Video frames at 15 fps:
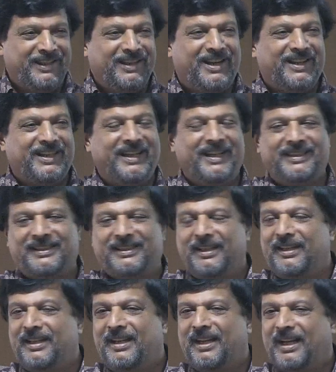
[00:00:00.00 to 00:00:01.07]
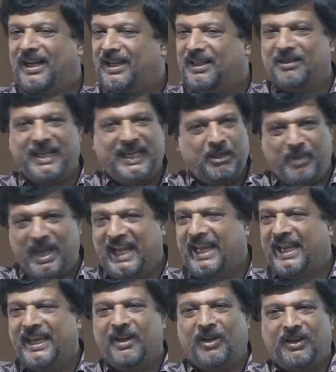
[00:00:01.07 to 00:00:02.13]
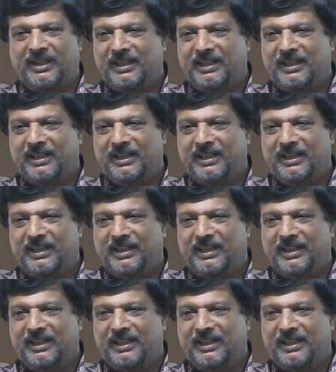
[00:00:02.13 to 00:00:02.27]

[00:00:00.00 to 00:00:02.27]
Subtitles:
in our case, in a Malay or